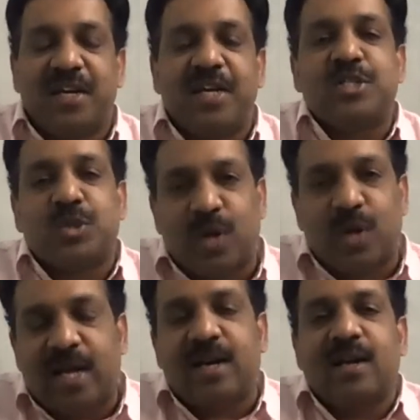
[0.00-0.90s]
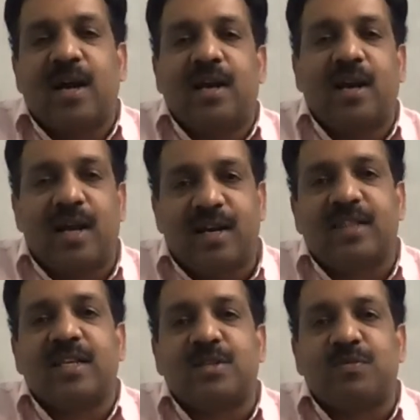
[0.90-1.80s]
needs to learn unlearn the
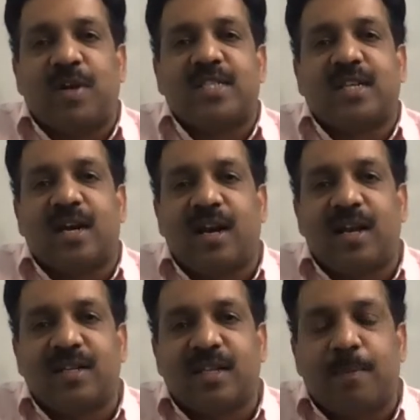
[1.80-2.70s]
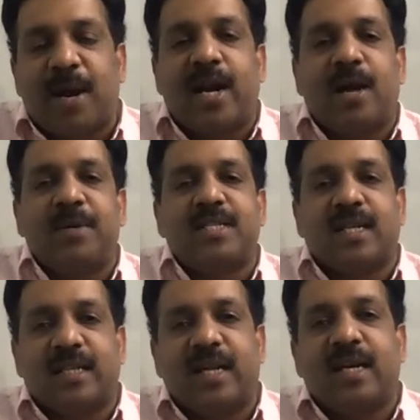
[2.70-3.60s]
things first unlearn the bad habits
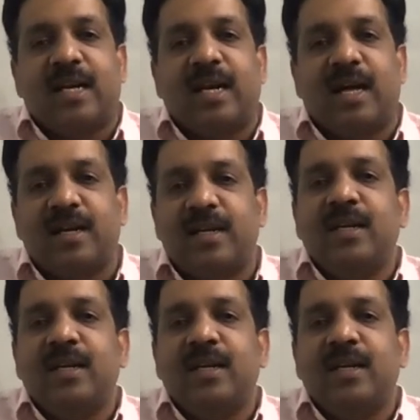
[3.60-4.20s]
and then relearn